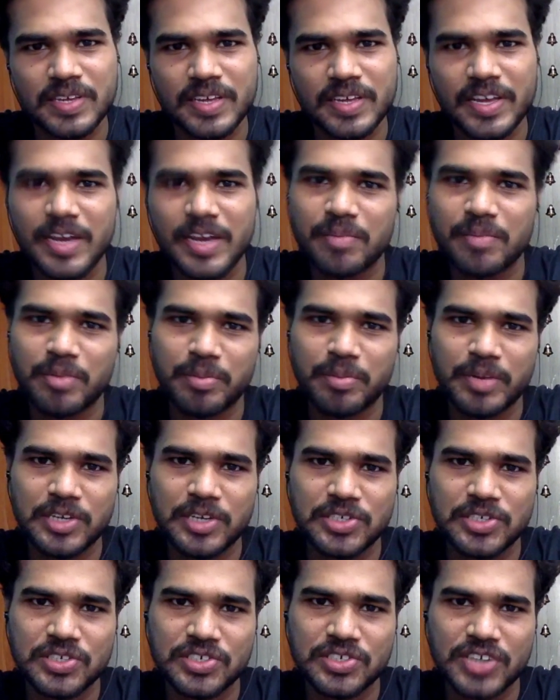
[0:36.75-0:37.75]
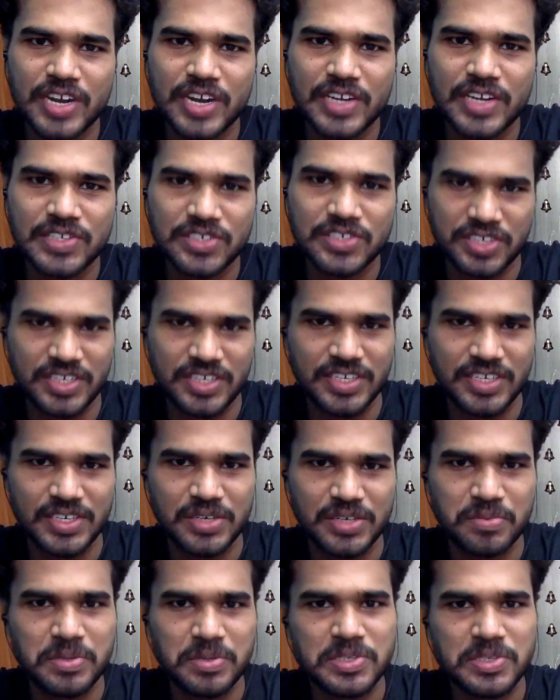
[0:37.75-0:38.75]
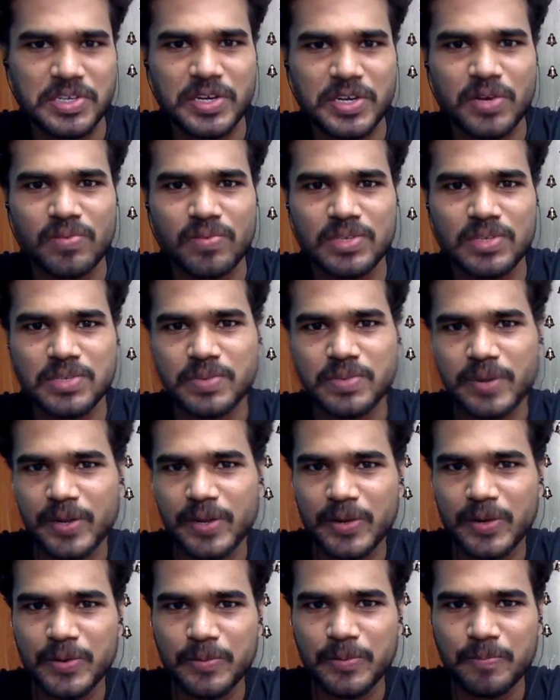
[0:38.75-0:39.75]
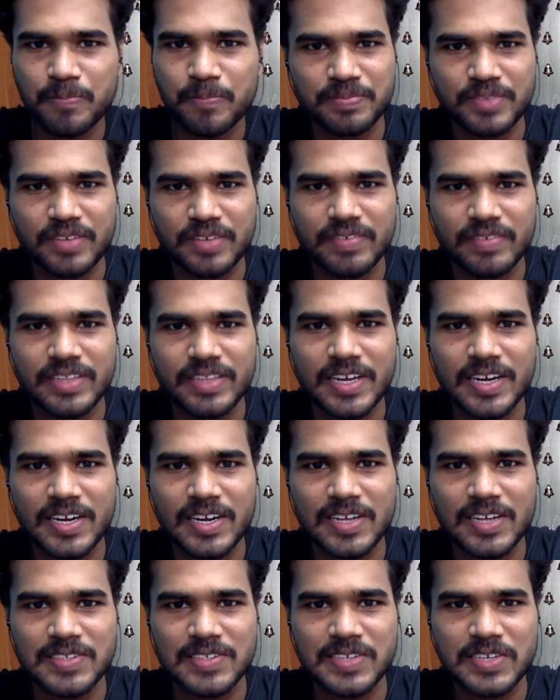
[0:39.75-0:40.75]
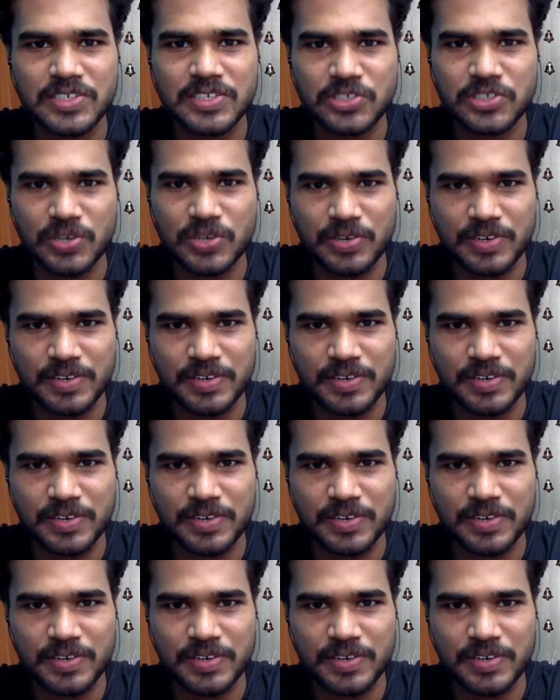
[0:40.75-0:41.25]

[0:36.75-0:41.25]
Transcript: GATE preparation strategy towards the end of this video. With that, let's get started.